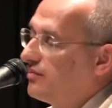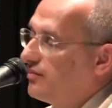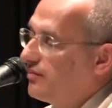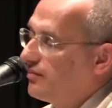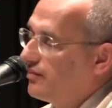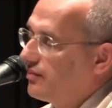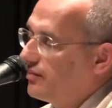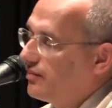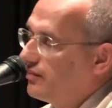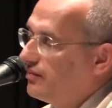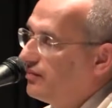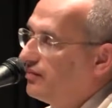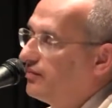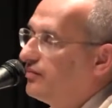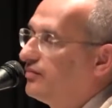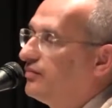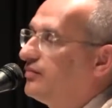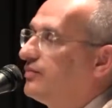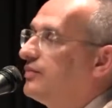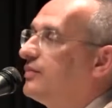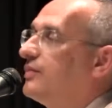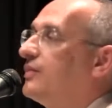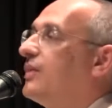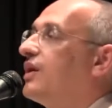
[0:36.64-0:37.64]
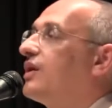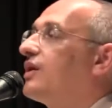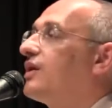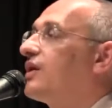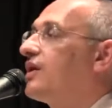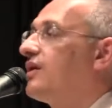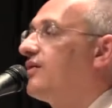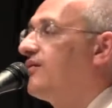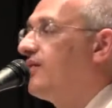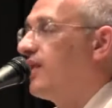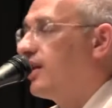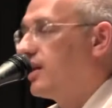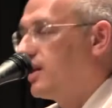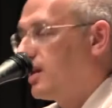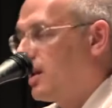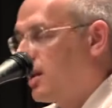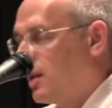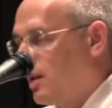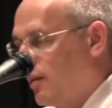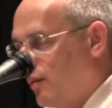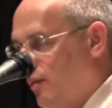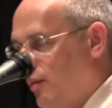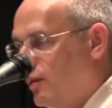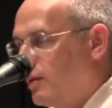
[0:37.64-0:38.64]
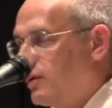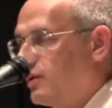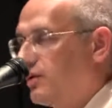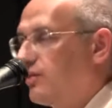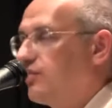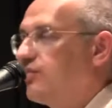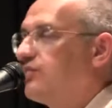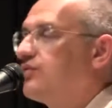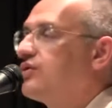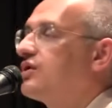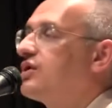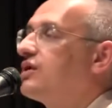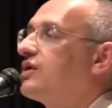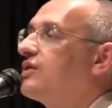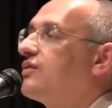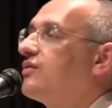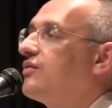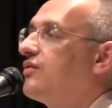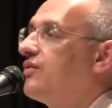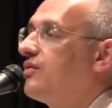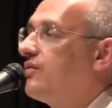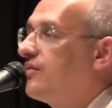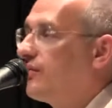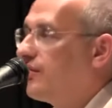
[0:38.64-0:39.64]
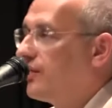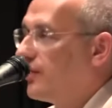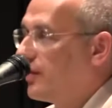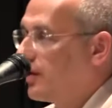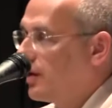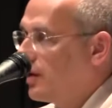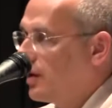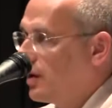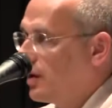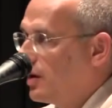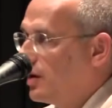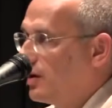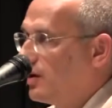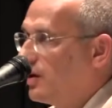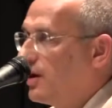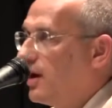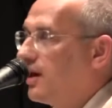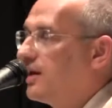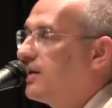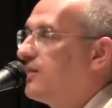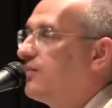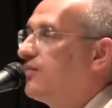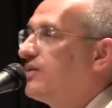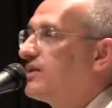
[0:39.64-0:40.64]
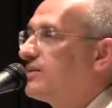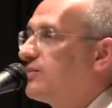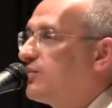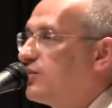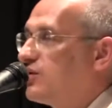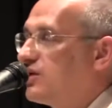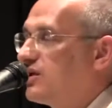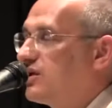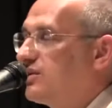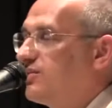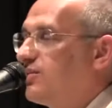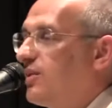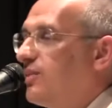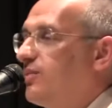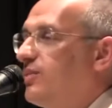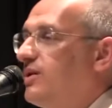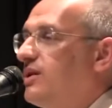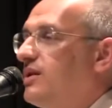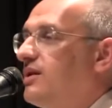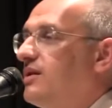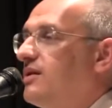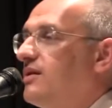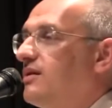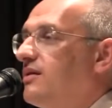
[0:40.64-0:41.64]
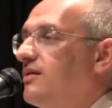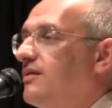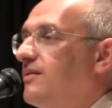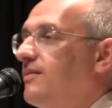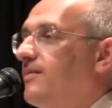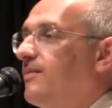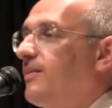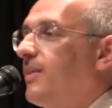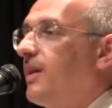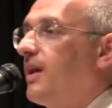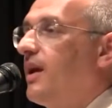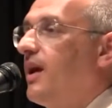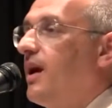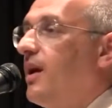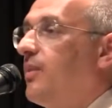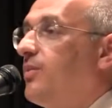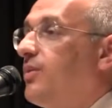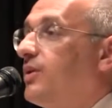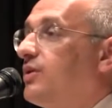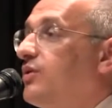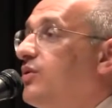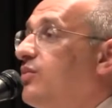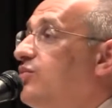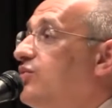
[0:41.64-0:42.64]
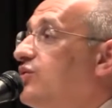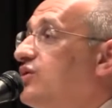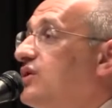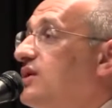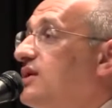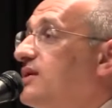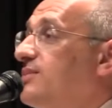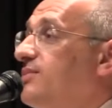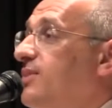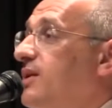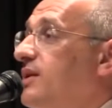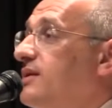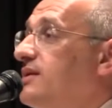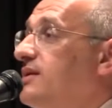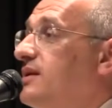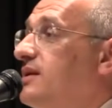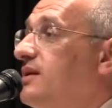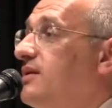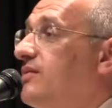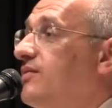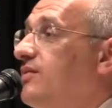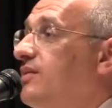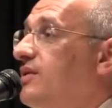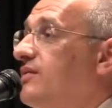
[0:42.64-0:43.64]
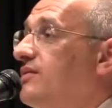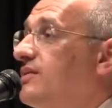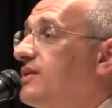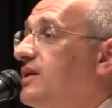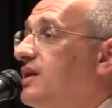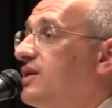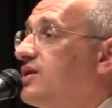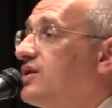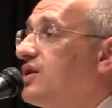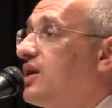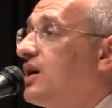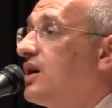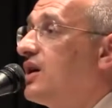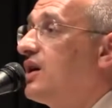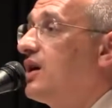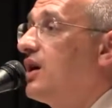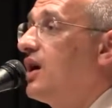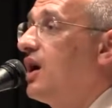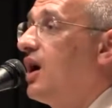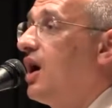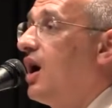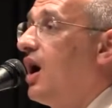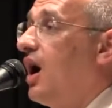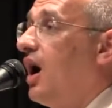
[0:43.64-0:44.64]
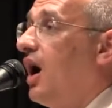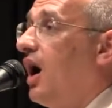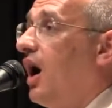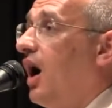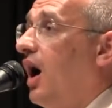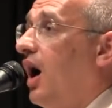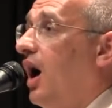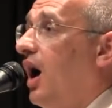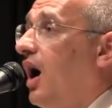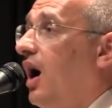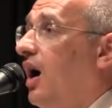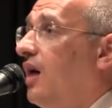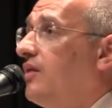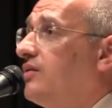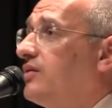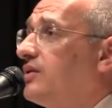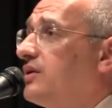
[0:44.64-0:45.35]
Do not tell him that. You must just nod and listen. Let him have his victory, and then you